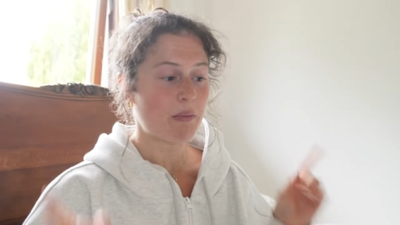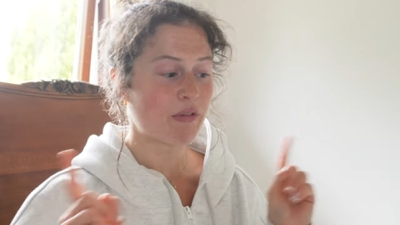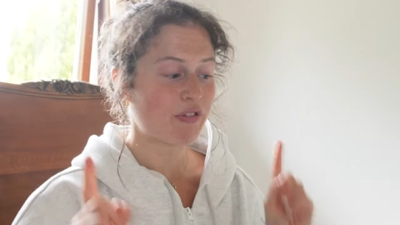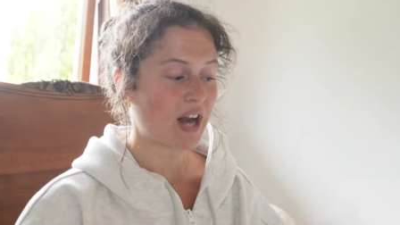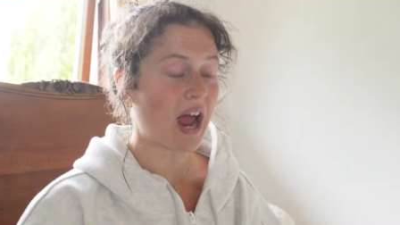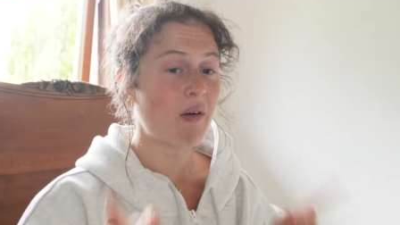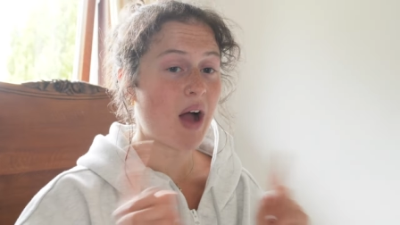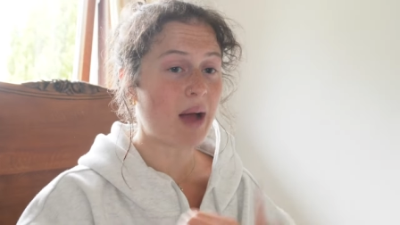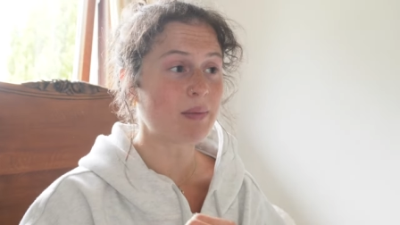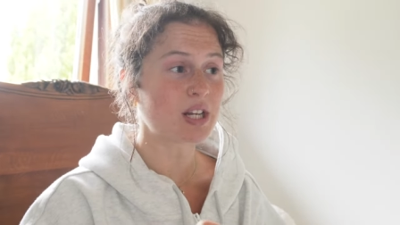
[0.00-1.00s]
But for now,
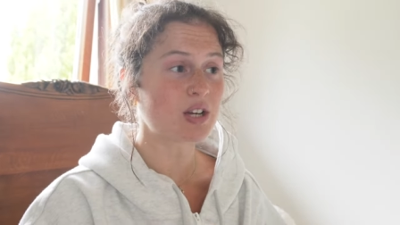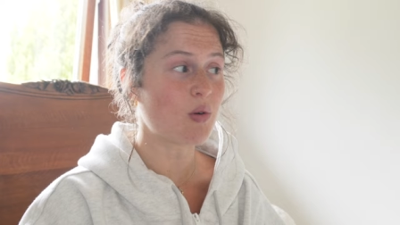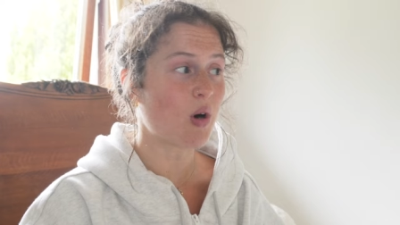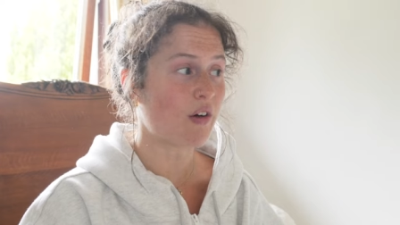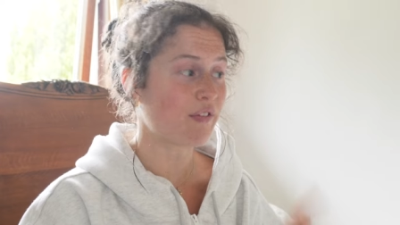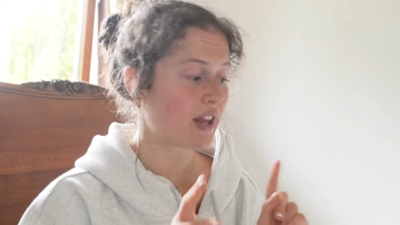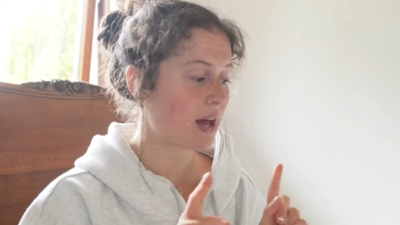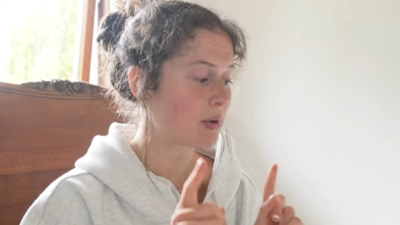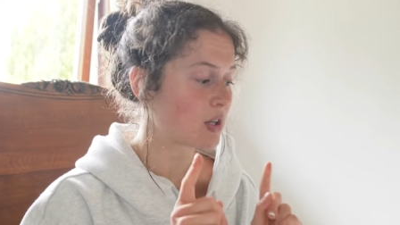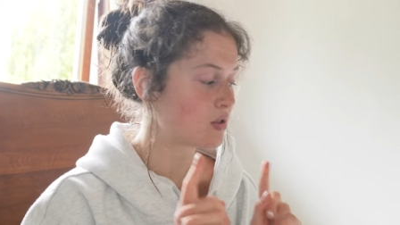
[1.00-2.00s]
I'm gonna go off and
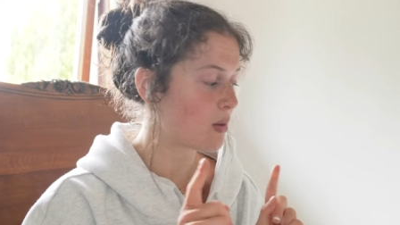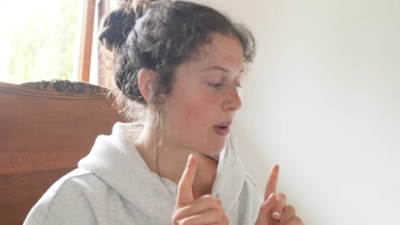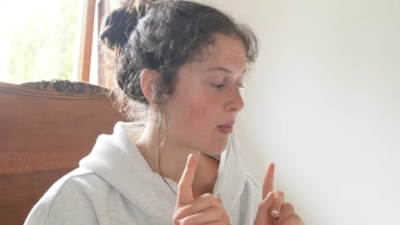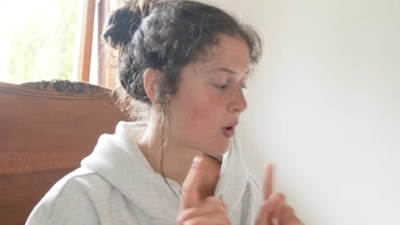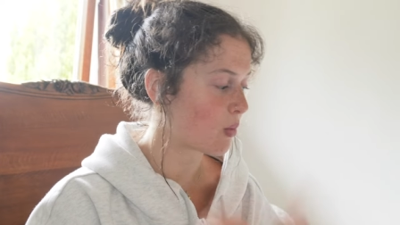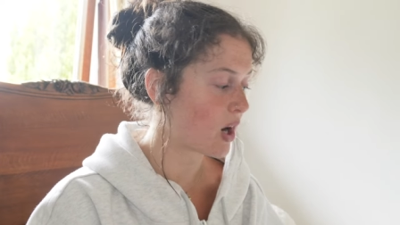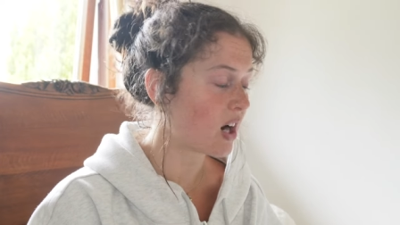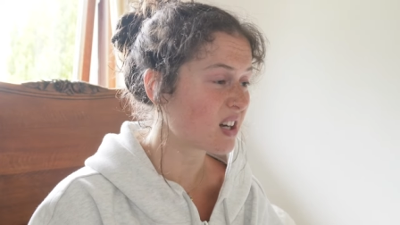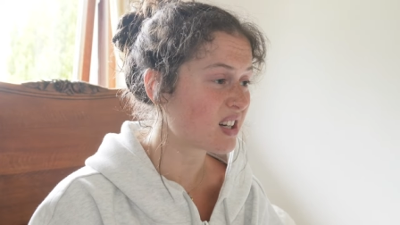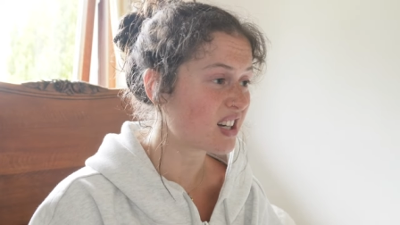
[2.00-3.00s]
I'm gonna do a bit more
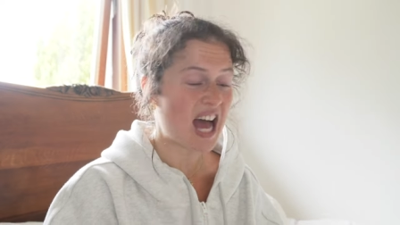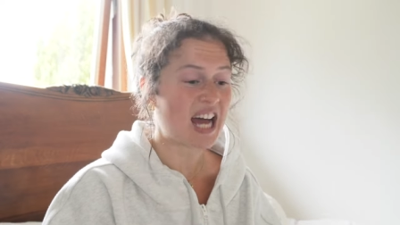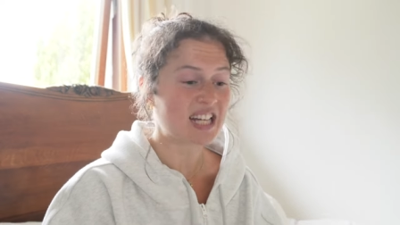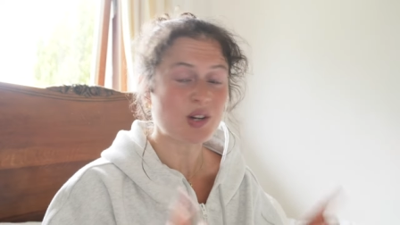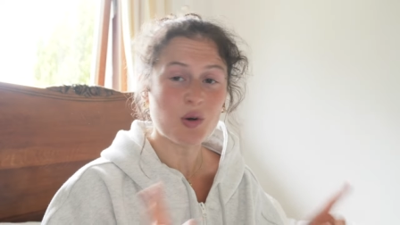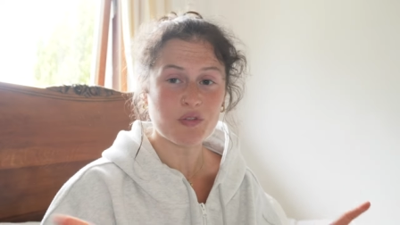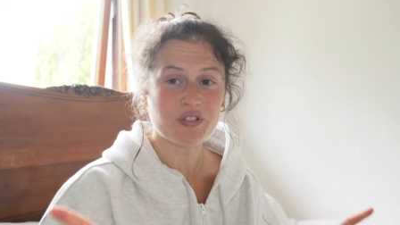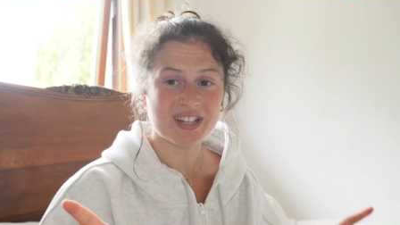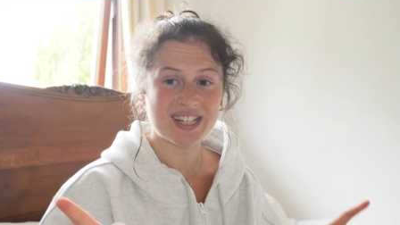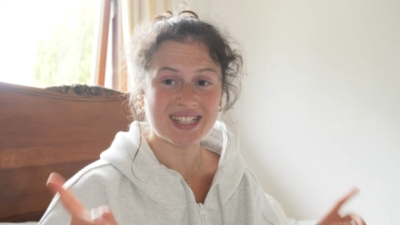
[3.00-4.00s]
work and
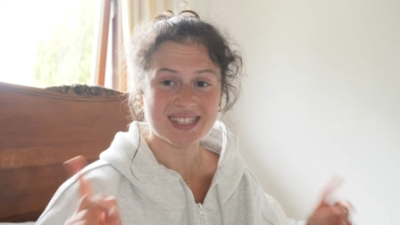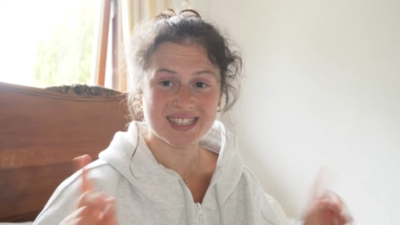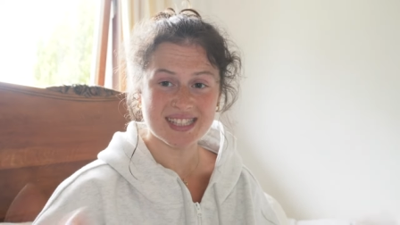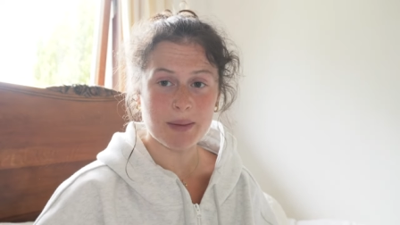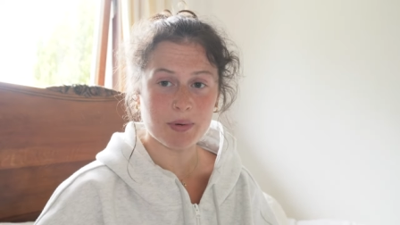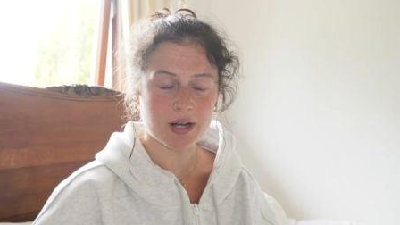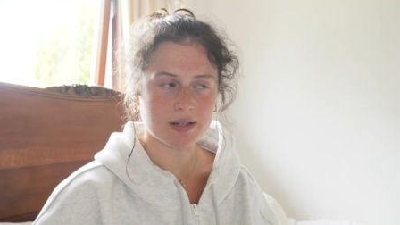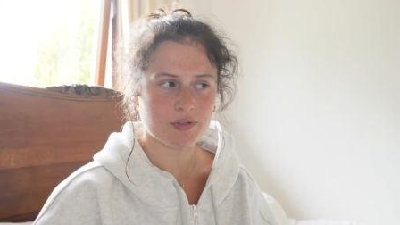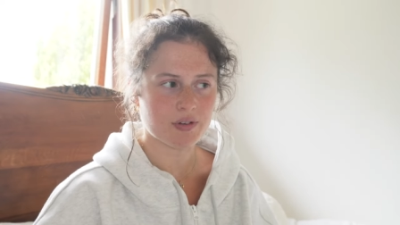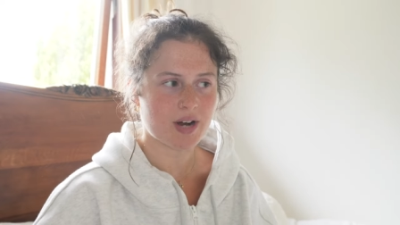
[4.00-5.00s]
hopefully stay
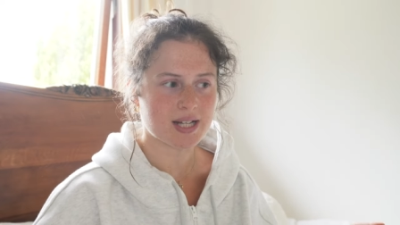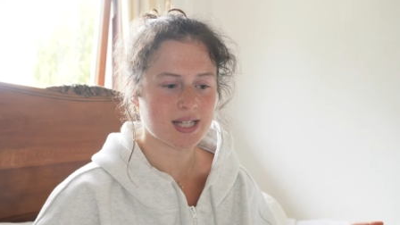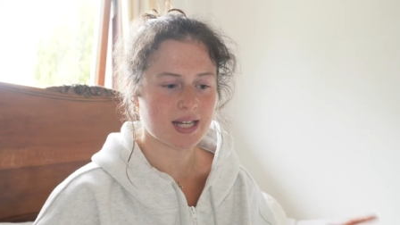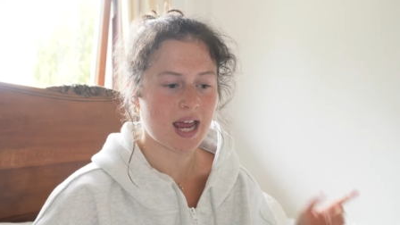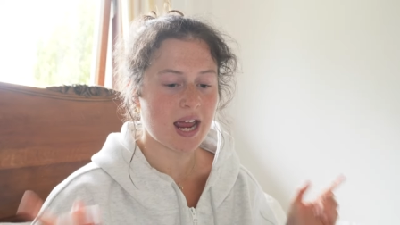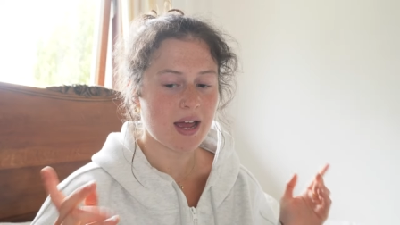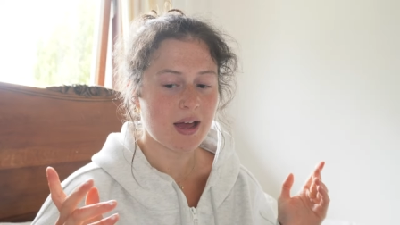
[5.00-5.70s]
productive for the rest of the day.